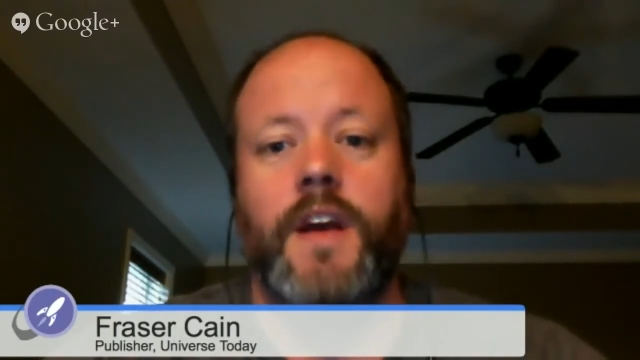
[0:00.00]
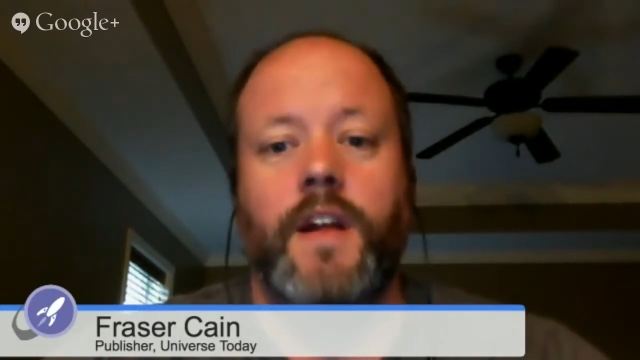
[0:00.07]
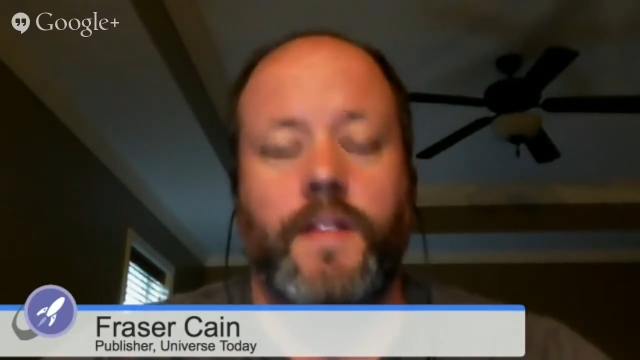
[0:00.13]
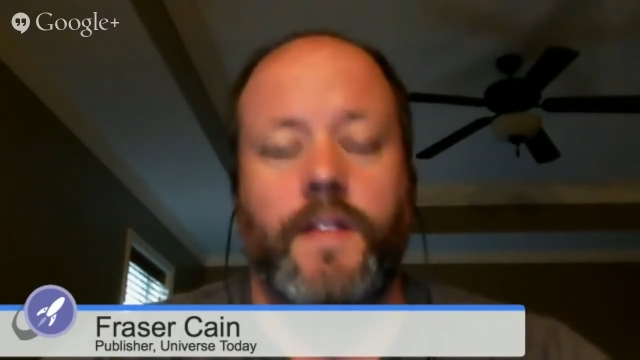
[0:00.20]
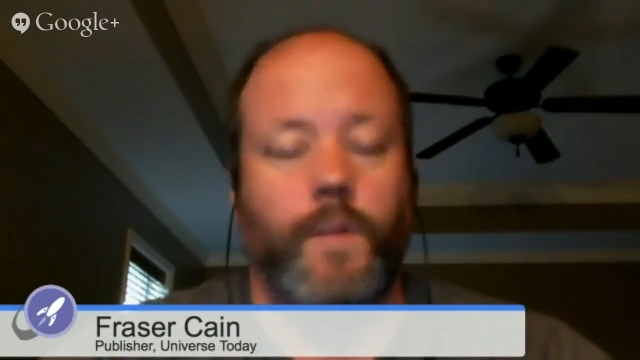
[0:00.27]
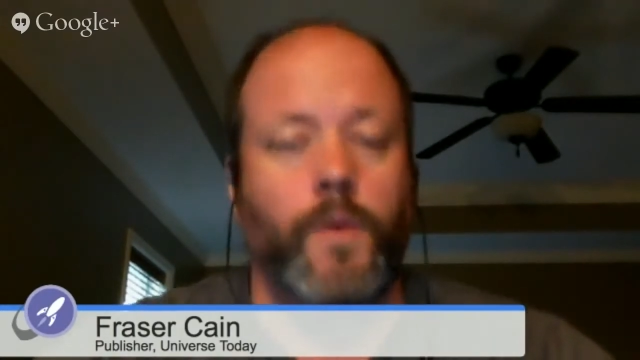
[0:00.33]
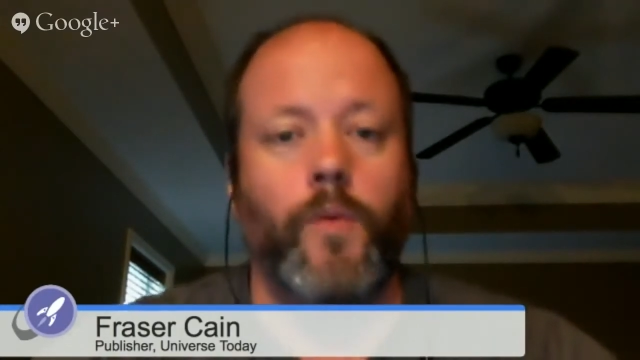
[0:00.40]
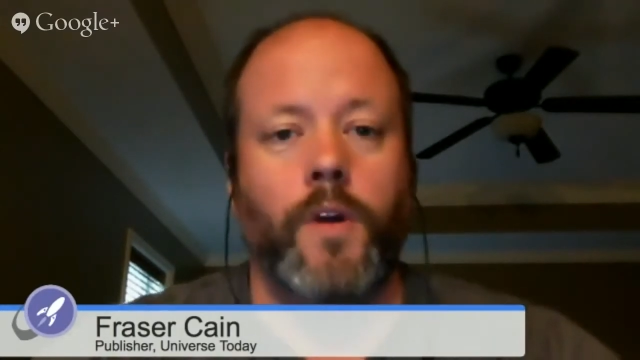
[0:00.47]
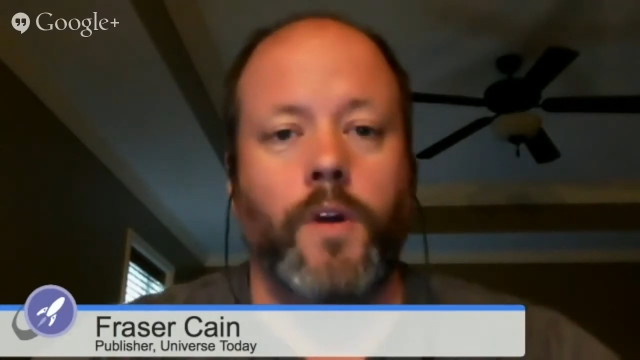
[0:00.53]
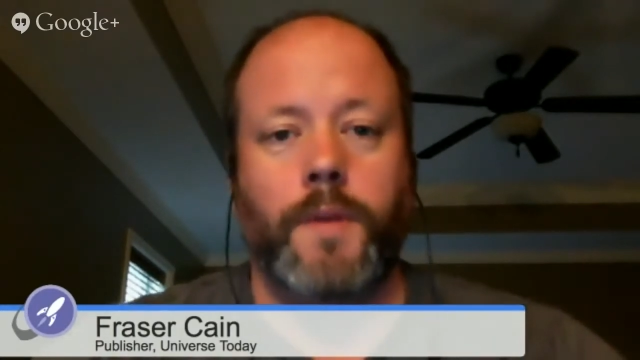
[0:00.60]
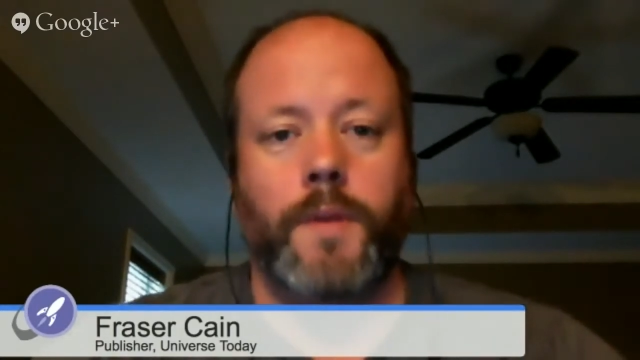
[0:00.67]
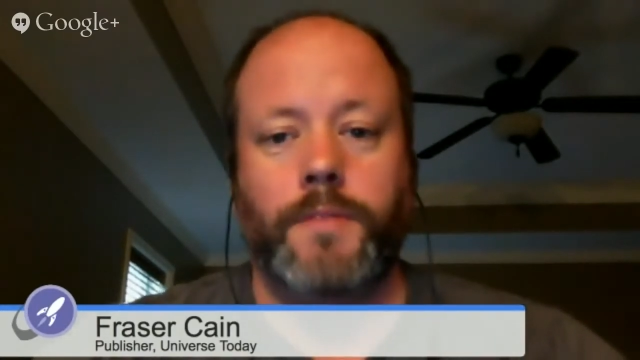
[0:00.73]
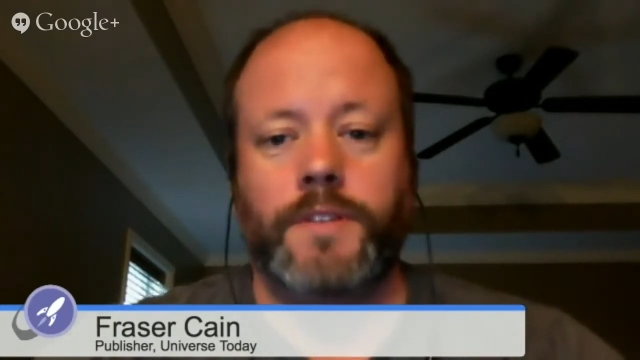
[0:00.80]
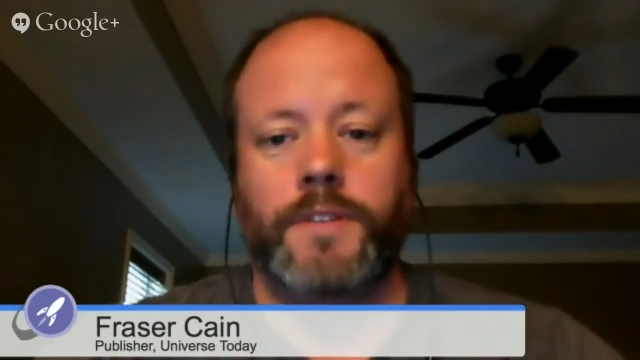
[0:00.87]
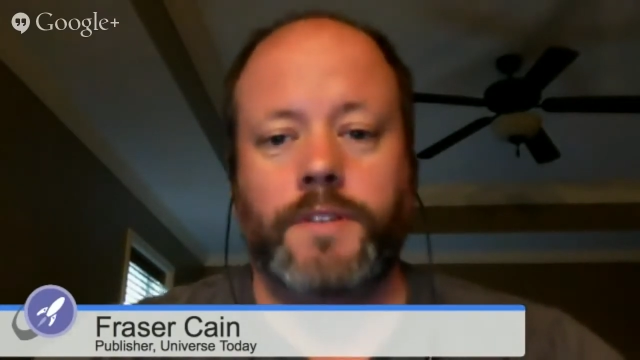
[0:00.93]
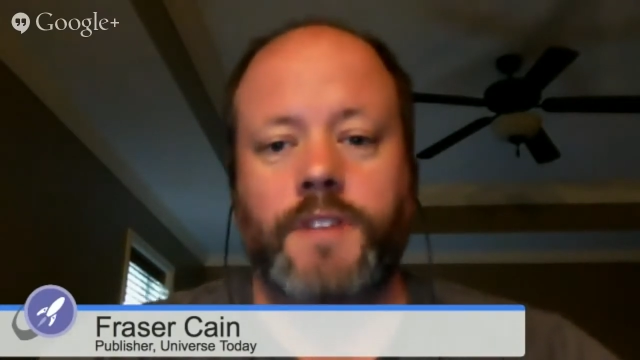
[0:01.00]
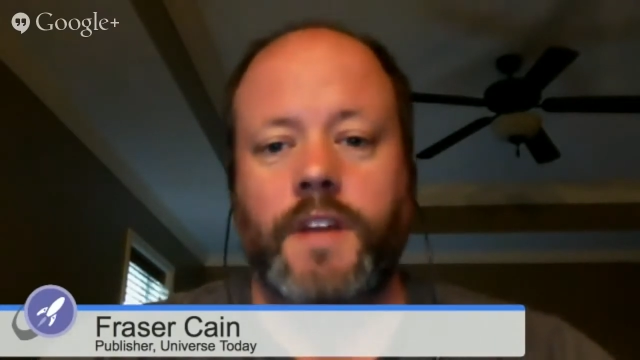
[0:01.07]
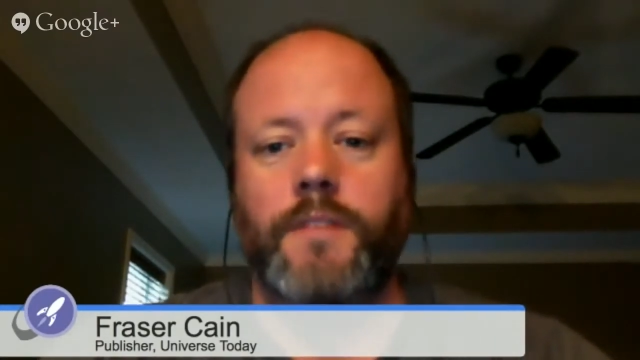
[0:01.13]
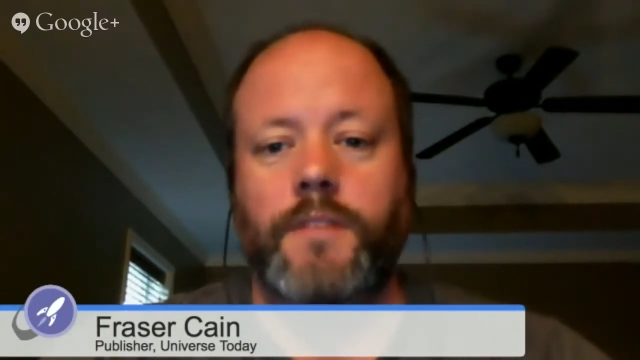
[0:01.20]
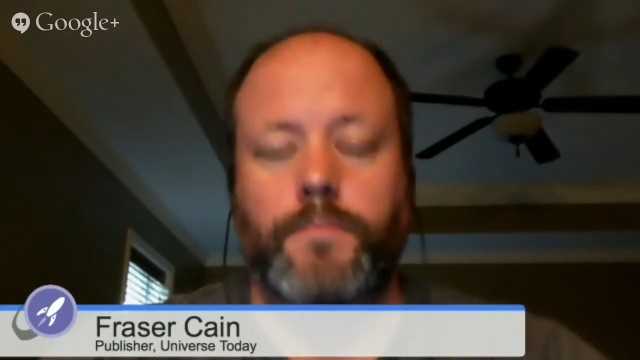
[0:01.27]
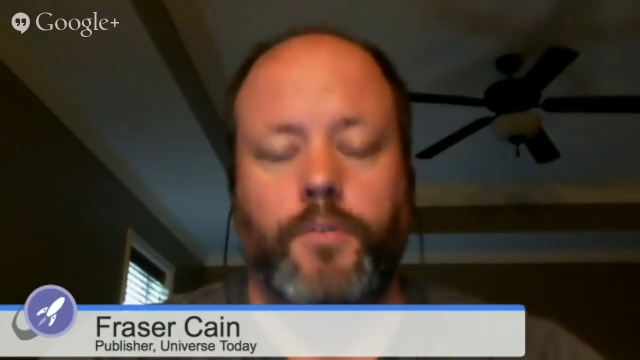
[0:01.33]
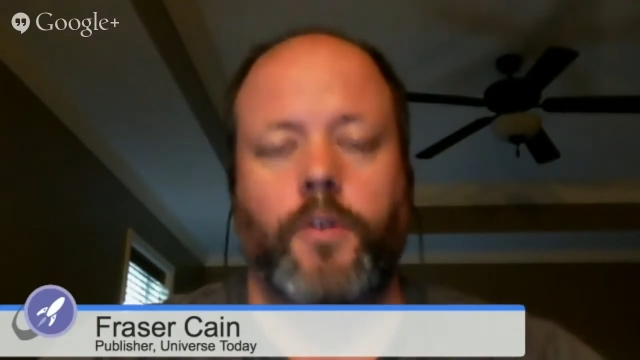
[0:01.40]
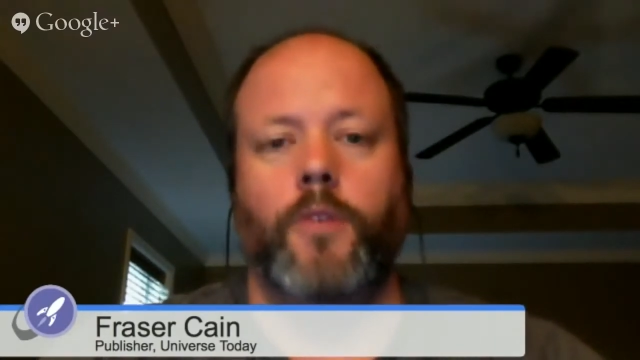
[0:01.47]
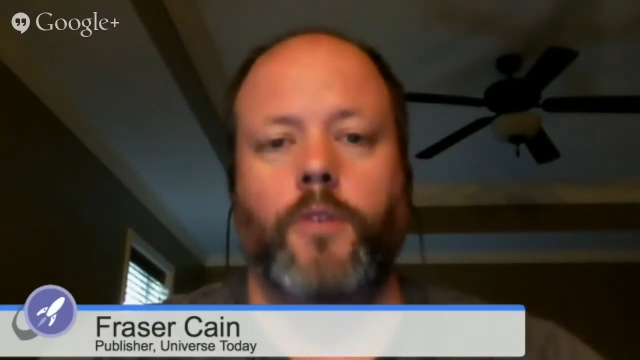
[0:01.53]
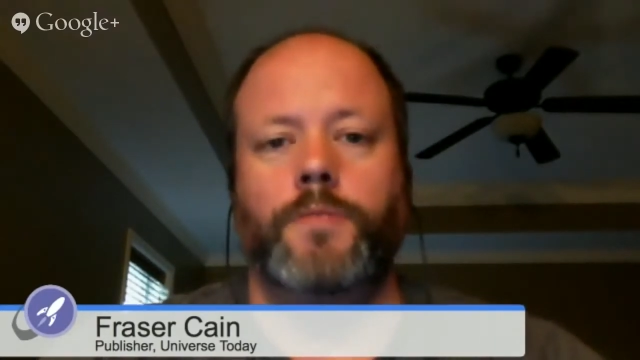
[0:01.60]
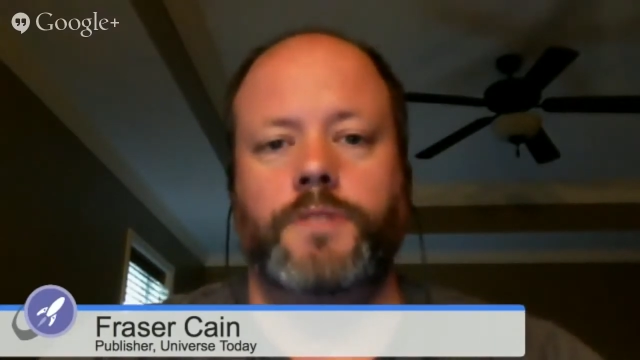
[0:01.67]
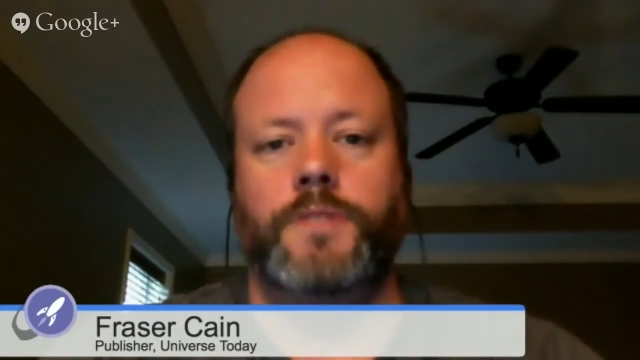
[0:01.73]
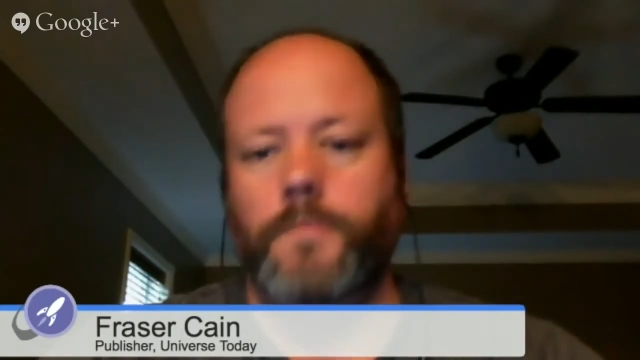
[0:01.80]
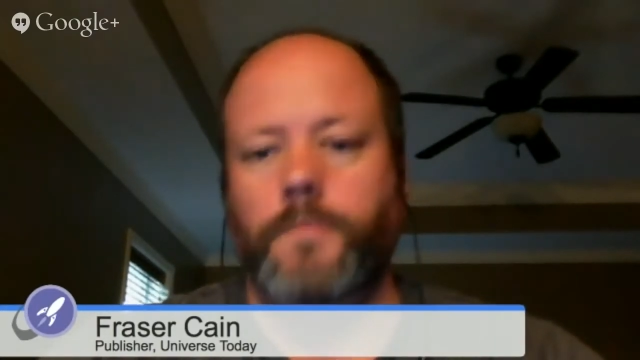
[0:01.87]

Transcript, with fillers: that we want to be able to send probes to